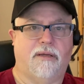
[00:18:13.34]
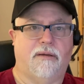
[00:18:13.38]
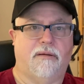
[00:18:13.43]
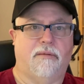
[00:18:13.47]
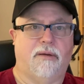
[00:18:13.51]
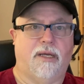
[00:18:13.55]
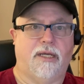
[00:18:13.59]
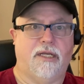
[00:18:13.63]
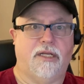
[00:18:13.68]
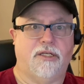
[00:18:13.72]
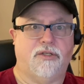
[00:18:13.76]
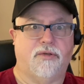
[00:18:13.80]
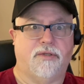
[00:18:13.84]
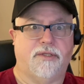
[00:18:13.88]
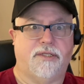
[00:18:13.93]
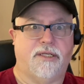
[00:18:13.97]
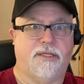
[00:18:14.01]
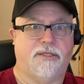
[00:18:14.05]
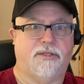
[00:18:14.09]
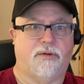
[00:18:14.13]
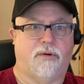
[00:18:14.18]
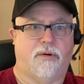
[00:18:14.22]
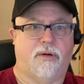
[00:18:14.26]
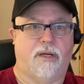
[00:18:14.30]

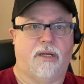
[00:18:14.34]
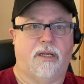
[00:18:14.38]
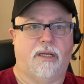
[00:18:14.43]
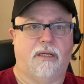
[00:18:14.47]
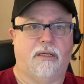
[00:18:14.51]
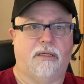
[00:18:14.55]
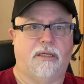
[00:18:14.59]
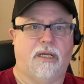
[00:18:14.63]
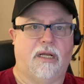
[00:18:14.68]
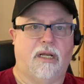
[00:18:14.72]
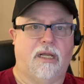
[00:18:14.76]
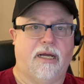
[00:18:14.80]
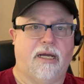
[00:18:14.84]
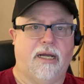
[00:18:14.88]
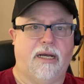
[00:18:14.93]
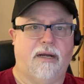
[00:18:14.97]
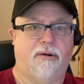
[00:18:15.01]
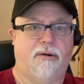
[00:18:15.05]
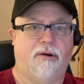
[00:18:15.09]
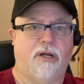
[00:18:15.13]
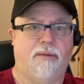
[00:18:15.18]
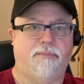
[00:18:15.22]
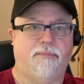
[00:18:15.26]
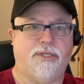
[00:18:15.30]
entrances are a little
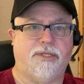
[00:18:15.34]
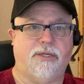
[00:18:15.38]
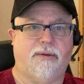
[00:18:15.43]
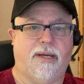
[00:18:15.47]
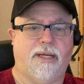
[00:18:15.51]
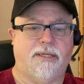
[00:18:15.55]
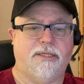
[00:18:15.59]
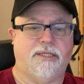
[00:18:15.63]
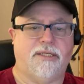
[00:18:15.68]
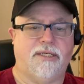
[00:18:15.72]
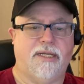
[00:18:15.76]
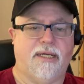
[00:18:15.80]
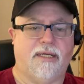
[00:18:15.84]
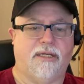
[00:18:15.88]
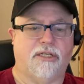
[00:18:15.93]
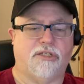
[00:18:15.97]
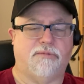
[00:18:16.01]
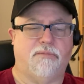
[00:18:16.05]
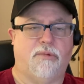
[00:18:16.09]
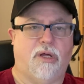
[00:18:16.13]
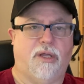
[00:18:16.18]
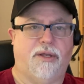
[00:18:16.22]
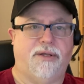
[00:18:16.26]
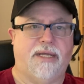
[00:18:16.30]
higher up, so I just take a
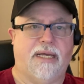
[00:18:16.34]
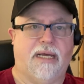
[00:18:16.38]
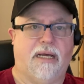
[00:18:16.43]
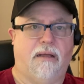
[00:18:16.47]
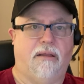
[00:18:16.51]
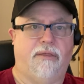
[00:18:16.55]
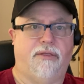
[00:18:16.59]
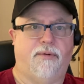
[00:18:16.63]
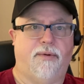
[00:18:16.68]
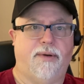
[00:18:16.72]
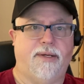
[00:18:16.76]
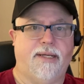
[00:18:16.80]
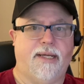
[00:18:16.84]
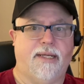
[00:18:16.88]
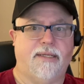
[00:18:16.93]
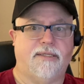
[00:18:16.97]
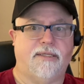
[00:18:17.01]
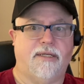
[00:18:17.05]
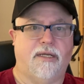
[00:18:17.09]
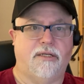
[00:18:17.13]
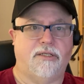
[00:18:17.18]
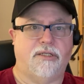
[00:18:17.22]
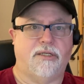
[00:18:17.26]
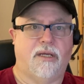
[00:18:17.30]
small dowel,
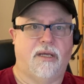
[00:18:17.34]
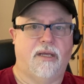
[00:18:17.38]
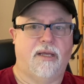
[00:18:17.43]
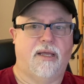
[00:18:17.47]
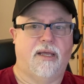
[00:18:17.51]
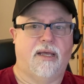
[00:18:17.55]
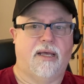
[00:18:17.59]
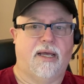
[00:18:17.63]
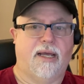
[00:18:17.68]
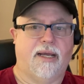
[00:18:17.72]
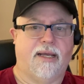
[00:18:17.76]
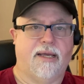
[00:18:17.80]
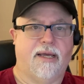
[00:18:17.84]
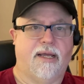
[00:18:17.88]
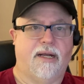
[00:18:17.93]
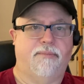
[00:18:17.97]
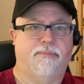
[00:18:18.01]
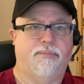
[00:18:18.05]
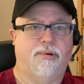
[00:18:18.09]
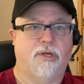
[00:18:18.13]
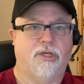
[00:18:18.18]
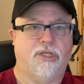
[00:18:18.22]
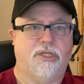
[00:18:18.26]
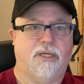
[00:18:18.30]
3/8 inch. I kind
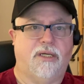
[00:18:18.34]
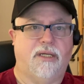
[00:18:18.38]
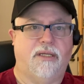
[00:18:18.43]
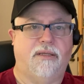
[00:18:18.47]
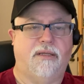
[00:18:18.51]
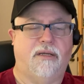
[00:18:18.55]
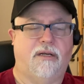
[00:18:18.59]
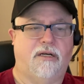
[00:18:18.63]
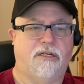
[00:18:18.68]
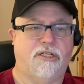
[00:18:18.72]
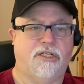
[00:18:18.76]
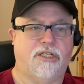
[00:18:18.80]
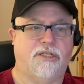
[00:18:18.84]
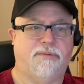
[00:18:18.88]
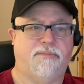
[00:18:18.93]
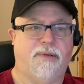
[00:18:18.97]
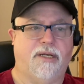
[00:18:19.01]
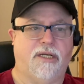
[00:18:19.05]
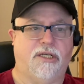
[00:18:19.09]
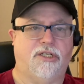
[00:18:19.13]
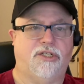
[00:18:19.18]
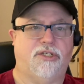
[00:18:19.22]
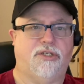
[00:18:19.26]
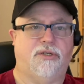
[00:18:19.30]
of push it in there, just
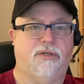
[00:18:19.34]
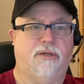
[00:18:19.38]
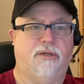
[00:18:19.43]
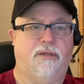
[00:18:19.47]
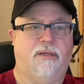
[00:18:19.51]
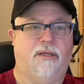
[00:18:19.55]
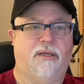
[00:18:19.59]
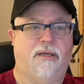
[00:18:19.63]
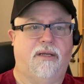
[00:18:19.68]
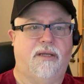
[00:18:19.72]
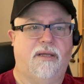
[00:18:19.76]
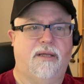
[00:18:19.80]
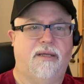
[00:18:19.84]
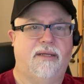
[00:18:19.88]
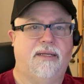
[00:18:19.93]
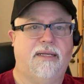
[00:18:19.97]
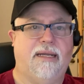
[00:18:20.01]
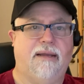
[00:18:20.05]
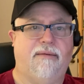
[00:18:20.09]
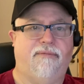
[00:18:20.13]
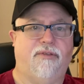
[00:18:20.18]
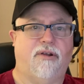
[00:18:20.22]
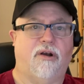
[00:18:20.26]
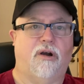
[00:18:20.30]
make sure that
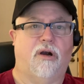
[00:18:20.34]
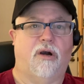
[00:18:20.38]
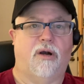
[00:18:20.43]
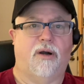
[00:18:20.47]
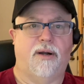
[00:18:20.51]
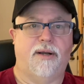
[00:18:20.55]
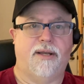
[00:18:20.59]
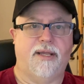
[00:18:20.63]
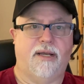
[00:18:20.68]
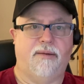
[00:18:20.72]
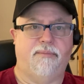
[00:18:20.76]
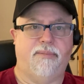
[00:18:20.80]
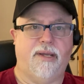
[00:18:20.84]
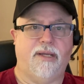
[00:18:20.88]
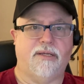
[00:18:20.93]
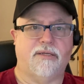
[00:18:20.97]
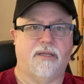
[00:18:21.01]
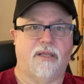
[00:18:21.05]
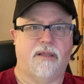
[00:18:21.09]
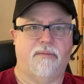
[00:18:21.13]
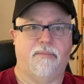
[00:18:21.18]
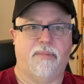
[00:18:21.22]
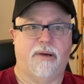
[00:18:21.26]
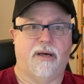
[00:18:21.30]
if there are dead bees
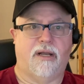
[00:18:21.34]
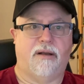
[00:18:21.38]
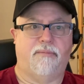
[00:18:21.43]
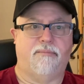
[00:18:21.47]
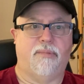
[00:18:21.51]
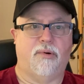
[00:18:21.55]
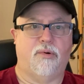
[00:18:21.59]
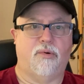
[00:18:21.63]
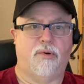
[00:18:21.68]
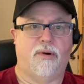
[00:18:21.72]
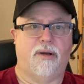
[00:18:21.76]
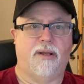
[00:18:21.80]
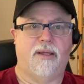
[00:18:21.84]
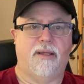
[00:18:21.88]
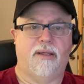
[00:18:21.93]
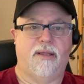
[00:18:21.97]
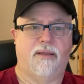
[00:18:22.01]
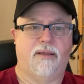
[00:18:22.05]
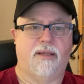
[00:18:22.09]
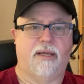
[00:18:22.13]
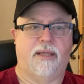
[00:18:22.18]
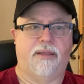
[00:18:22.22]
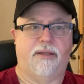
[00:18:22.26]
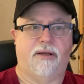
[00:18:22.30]
on the bottom board,
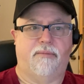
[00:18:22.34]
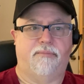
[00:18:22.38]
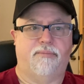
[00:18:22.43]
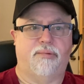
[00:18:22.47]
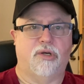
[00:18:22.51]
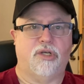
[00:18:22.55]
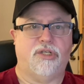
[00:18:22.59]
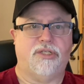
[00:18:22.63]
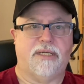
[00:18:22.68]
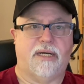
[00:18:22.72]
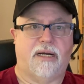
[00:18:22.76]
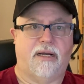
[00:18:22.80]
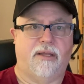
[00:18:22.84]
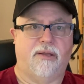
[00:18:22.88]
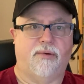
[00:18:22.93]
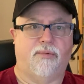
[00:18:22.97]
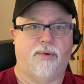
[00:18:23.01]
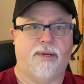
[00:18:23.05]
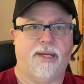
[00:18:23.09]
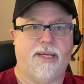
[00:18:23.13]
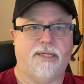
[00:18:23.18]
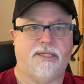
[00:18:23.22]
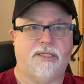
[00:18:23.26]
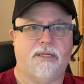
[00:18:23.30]
they're pushed out of the
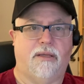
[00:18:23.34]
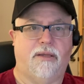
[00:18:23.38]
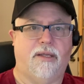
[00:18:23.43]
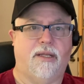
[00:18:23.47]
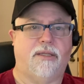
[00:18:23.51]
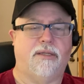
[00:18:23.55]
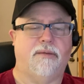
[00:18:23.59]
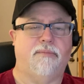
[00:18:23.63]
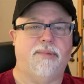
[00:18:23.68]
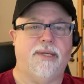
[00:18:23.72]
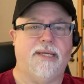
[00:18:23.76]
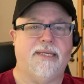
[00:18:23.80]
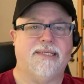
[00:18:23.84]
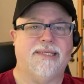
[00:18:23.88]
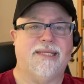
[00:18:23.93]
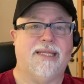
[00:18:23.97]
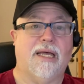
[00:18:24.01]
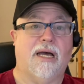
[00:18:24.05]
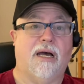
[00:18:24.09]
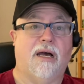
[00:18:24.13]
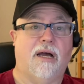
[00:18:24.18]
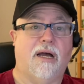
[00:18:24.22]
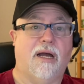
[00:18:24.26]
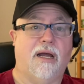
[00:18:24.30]
way so that the bees in
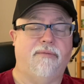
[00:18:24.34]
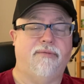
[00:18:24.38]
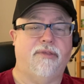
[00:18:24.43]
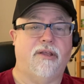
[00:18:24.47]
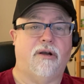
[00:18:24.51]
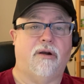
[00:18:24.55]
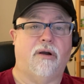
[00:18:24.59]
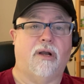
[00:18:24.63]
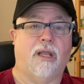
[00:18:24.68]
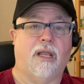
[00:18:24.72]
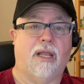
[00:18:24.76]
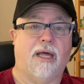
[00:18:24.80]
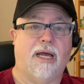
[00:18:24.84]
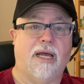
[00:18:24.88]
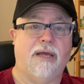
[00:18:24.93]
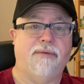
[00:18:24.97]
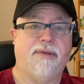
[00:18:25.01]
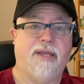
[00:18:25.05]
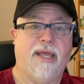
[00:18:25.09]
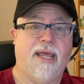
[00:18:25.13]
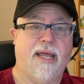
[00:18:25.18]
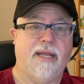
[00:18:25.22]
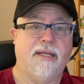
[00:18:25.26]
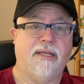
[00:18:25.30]
the hive that are alive
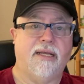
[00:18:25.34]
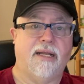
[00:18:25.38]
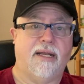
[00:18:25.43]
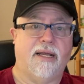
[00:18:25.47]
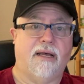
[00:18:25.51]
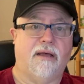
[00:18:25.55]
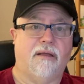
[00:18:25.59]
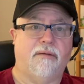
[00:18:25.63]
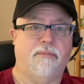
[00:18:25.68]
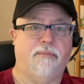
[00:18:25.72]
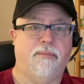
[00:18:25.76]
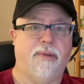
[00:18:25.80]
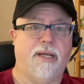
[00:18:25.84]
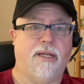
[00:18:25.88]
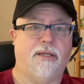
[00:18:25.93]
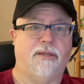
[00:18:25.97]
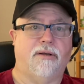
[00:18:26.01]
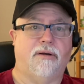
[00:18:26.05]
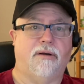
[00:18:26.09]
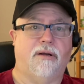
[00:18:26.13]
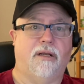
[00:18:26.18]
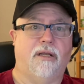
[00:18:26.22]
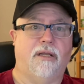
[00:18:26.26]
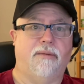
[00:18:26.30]
can get out and make
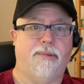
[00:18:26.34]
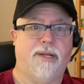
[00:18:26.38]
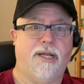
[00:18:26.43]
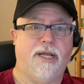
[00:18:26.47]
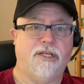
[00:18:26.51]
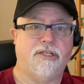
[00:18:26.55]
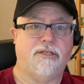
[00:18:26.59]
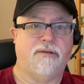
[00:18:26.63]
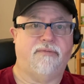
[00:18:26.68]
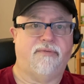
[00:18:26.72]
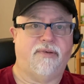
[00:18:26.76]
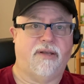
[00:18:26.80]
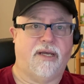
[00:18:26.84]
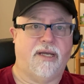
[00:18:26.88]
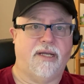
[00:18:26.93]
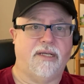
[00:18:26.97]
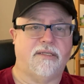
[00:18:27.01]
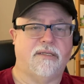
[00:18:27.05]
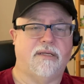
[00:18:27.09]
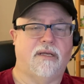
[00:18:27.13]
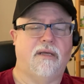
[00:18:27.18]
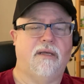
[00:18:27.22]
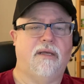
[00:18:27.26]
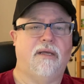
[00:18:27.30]
their elimination
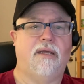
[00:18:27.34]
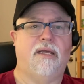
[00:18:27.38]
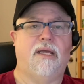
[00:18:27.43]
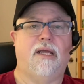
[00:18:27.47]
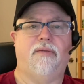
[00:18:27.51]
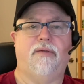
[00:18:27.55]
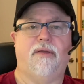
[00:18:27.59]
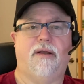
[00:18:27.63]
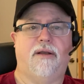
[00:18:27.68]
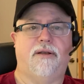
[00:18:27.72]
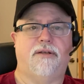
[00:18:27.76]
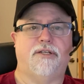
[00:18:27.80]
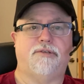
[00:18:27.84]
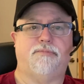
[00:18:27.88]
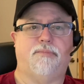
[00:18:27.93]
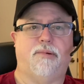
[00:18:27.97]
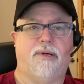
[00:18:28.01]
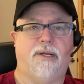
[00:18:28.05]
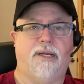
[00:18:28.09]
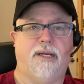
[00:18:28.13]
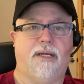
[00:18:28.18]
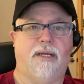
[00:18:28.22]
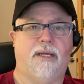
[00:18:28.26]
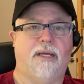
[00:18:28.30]
flights. And then in the
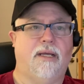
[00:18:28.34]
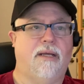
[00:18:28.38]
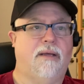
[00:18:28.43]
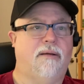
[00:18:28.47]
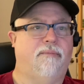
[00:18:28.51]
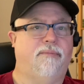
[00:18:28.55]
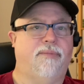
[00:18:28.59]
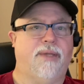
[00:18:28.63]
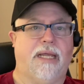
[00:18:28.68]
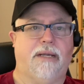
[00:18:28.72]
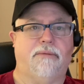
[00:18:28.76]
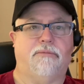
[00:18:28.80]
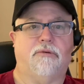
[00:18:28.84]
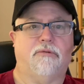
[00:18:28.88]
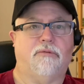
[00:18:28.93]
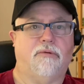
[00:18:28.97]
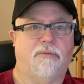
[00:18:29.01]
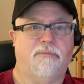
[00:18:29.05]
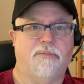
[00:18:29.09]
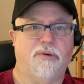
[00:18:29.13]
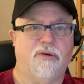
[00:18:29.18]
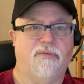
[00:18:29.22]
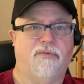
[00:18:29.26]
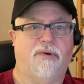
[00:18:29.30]
spring, they will
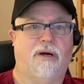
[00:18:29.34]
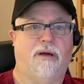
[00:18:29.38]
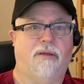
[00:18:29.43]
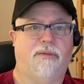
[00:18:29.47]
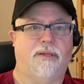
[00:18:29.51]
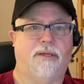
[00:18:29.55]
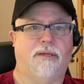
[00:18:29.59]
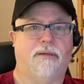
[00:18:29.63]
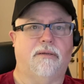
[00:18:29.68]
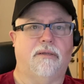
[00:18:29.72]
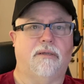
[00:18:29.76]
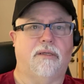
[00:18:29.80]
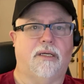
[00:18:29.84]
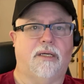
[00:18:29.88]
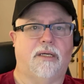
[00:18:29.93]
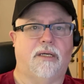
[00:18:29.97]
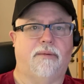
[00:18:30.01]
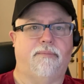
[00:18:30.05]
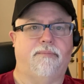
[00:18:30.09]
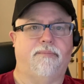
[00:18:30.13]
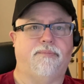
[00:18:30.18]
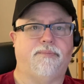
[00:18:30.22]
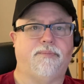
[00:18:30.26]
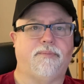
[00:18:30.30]
remove all the
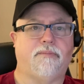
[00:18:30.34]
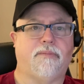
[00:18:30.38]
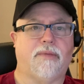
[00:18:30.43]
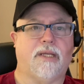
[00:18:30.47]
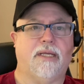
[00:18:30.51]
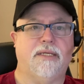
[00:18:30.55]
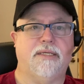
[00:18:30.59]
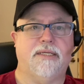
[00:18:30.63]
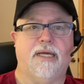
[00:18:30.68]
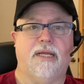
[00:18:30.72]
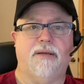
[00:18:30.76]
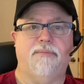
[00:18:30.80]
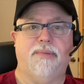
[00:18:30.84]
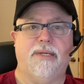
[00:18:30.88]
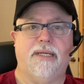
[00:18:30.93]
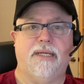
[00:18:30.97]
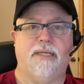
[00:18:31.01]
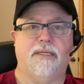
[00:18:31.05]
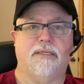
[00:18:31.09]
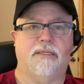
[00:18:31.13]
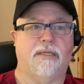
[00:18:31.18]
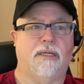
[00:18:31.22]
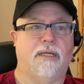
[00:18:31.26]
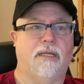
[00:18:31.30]
dead
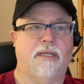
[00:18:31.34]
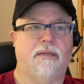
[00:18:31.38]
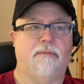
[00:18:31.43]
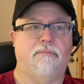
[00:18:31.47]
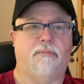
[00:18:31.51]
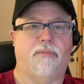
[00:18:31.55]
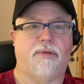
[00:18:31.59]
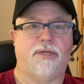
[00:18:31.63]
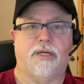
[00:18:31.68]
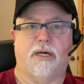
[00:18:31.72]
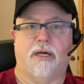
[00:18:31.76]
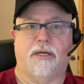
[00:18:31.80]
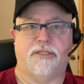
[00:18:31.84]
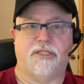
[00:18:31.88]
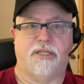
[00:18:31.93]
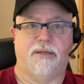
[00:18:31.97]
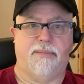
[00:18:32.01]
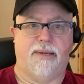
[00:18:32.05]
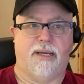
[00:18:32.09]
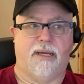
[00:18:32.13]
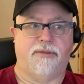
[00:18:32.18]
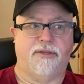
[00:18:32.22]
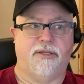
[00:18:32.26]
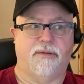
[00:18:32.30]
bees and toss
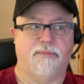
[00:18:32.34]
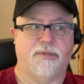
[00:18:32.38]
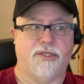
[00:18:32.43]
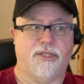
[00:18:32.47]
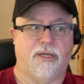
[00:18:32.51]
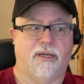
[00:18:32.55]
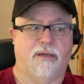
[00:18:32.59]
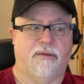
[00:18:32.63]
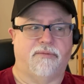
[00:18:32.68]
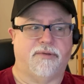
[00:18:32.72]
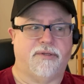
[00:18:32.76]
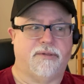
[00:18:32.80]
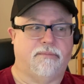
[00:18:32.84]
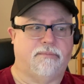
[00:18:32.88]
them out themselves.